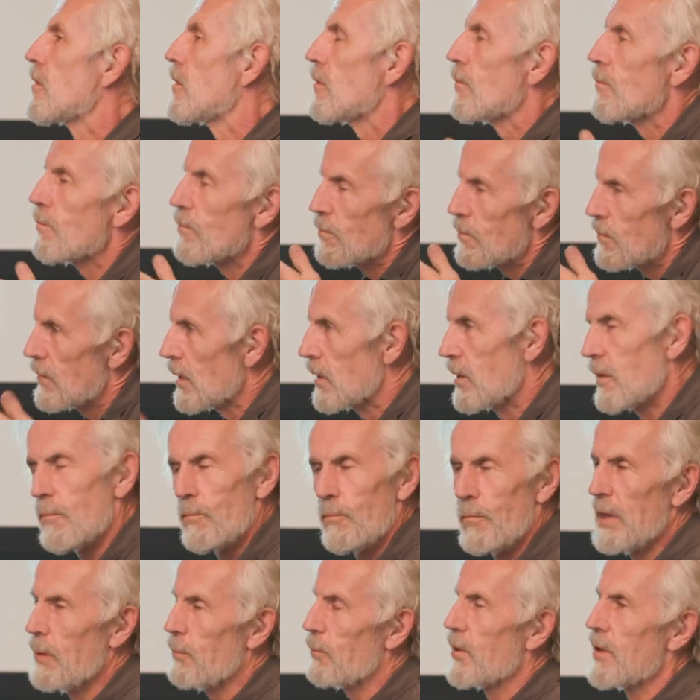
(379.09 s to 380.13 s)
So the
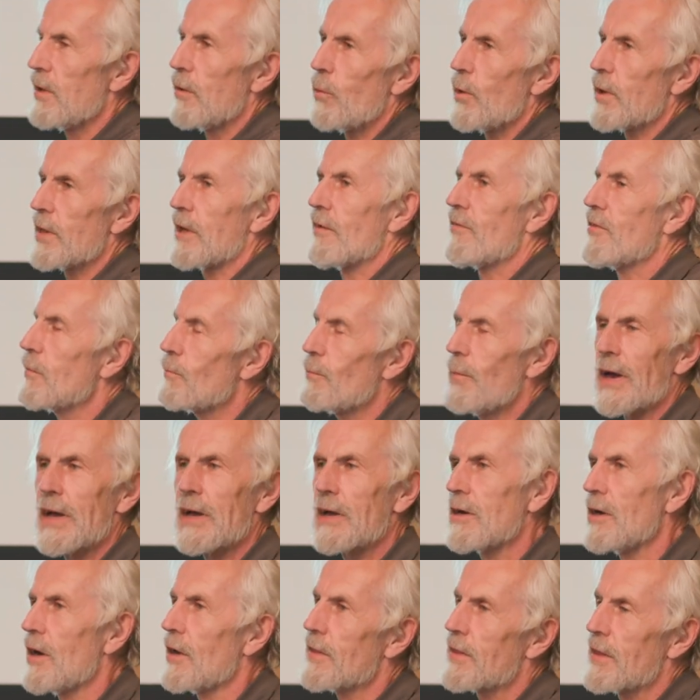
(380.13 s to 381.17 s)
people, whatever
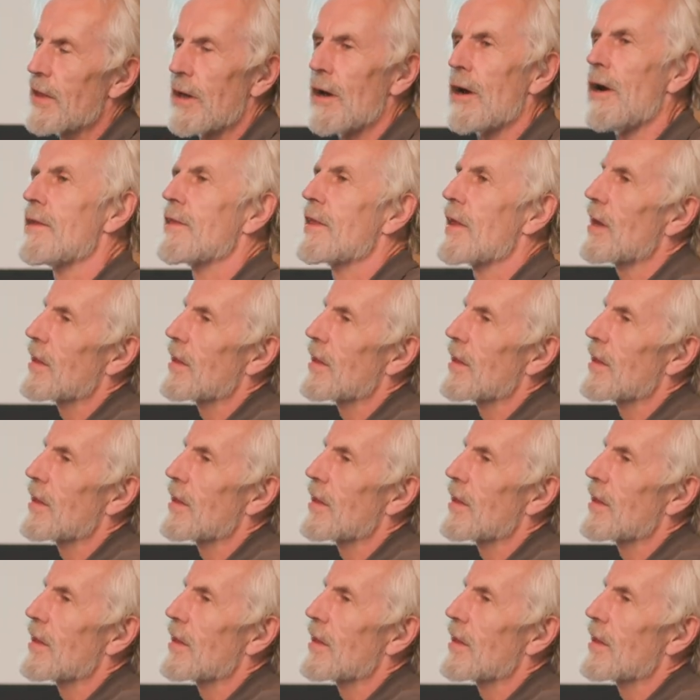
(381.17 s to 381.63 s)
background they are,